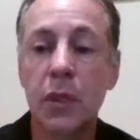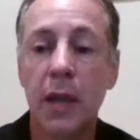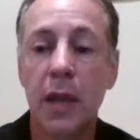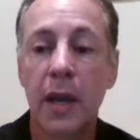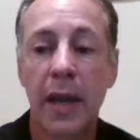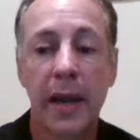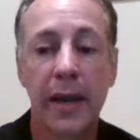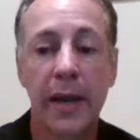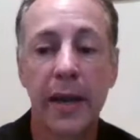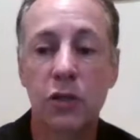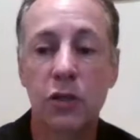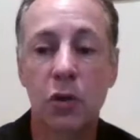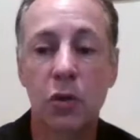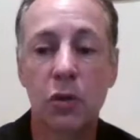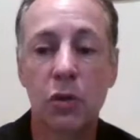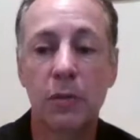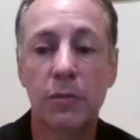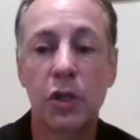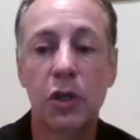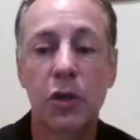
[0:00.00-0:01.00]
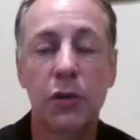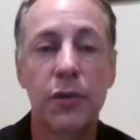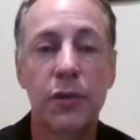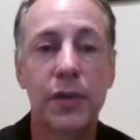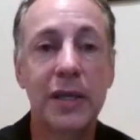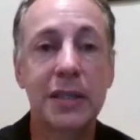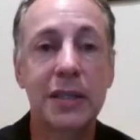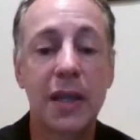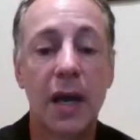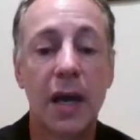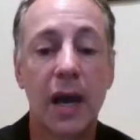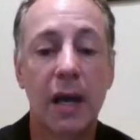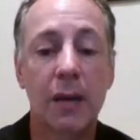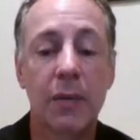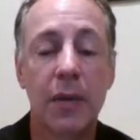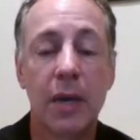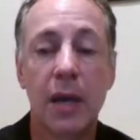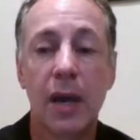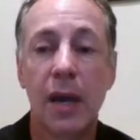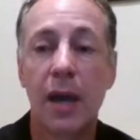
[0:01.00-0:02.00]
And I told him, in this time,
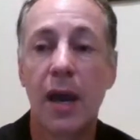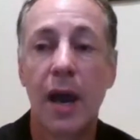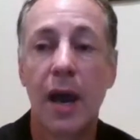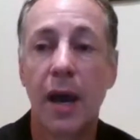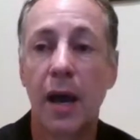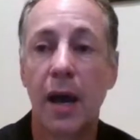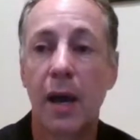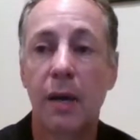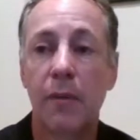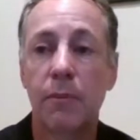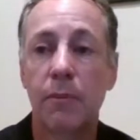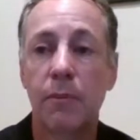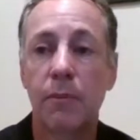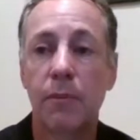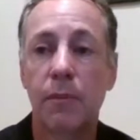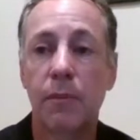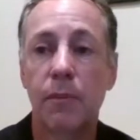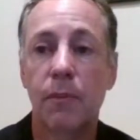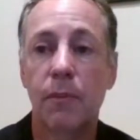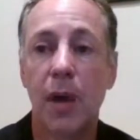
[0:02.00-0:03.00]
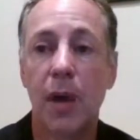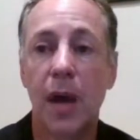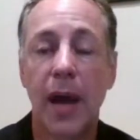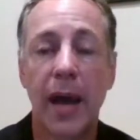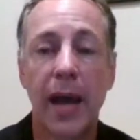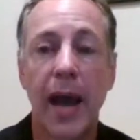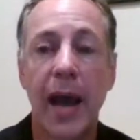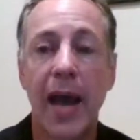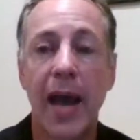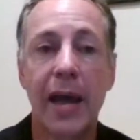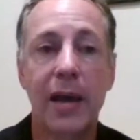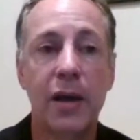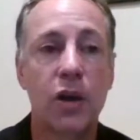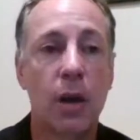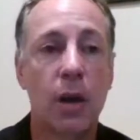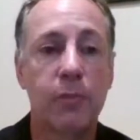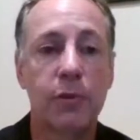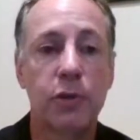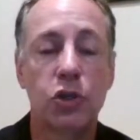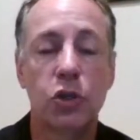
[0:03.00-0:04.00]
I had an
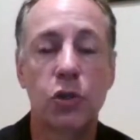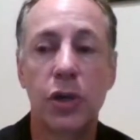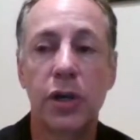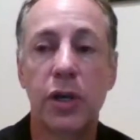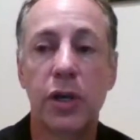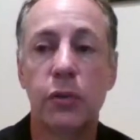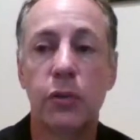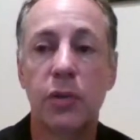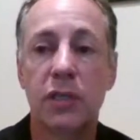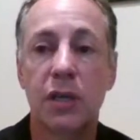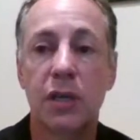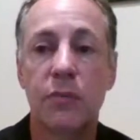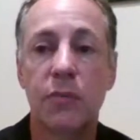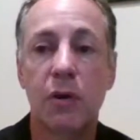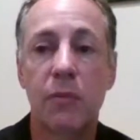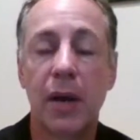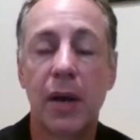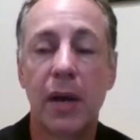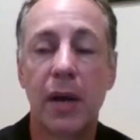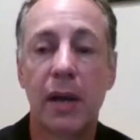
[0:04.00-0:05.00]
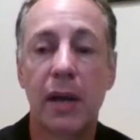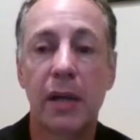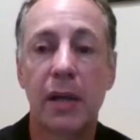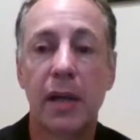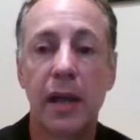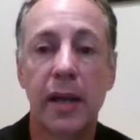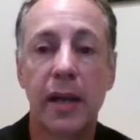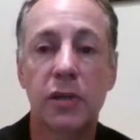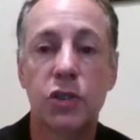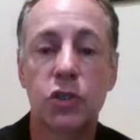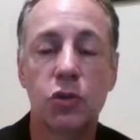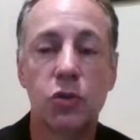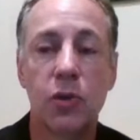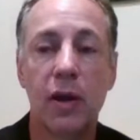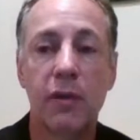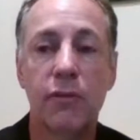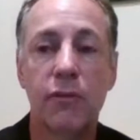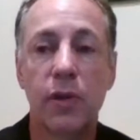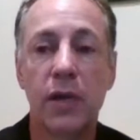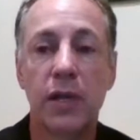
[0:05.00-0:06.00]
opportunity with some of my clients who
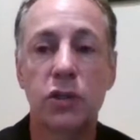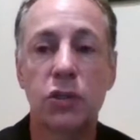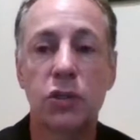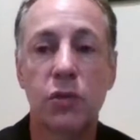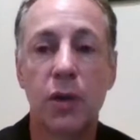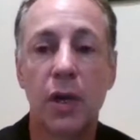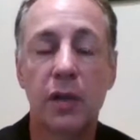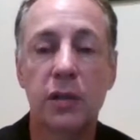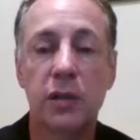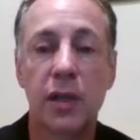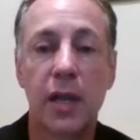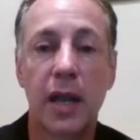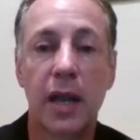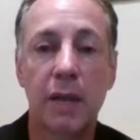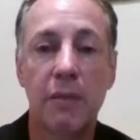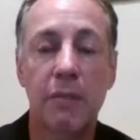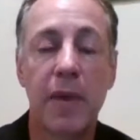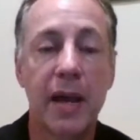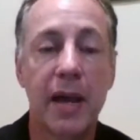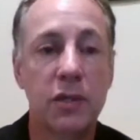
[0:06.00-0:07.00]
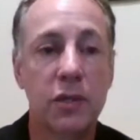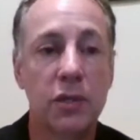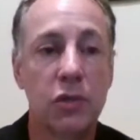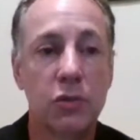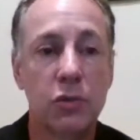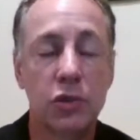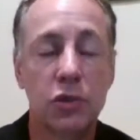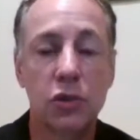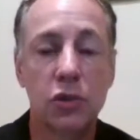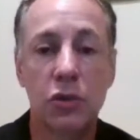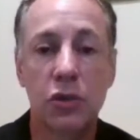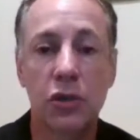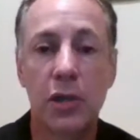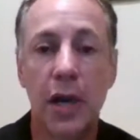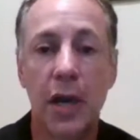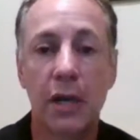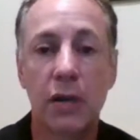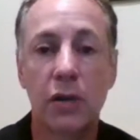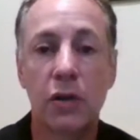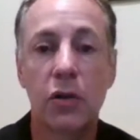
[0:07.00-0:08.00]
have restaurants like Max and Lou's New York
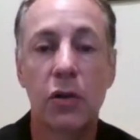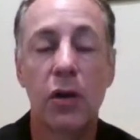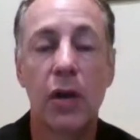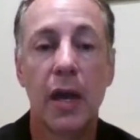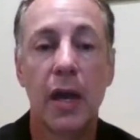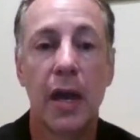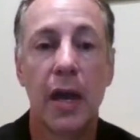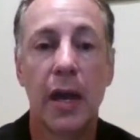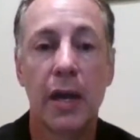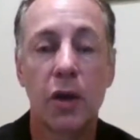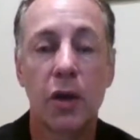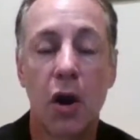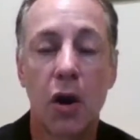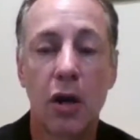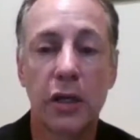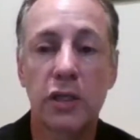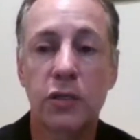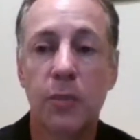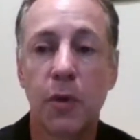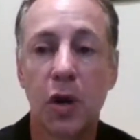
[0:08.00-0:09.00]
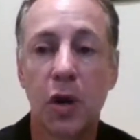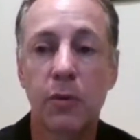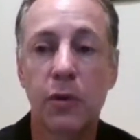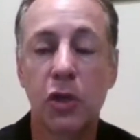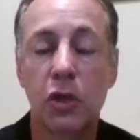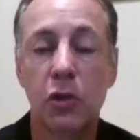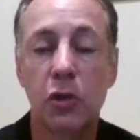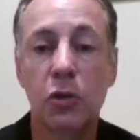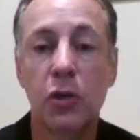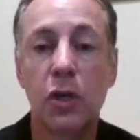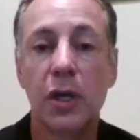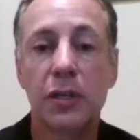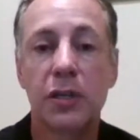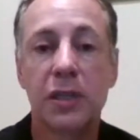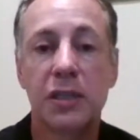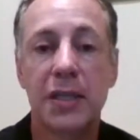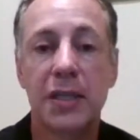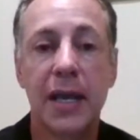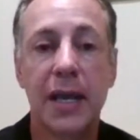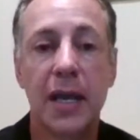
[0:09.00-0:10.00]
Diner and Augie's Barbecue to
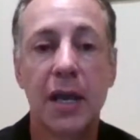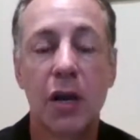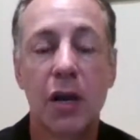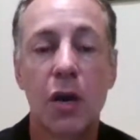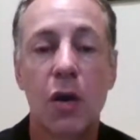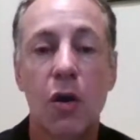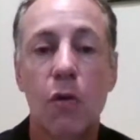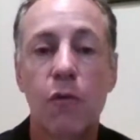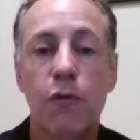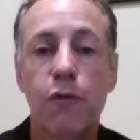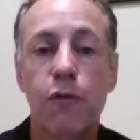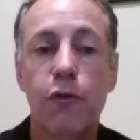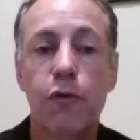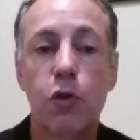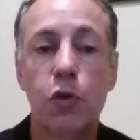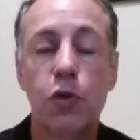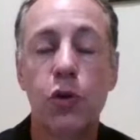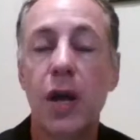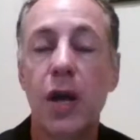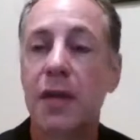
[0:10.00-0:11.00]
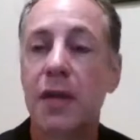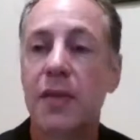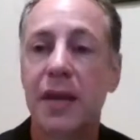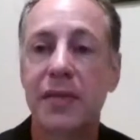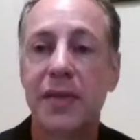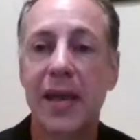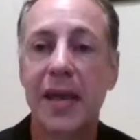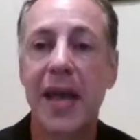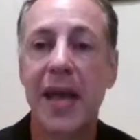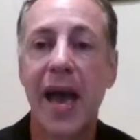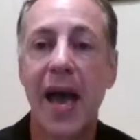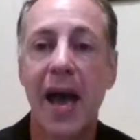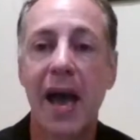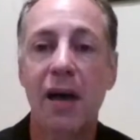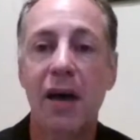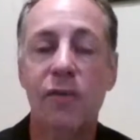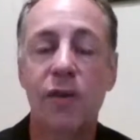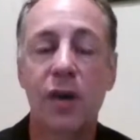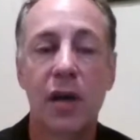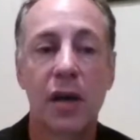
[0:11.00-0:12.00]
take food that they have,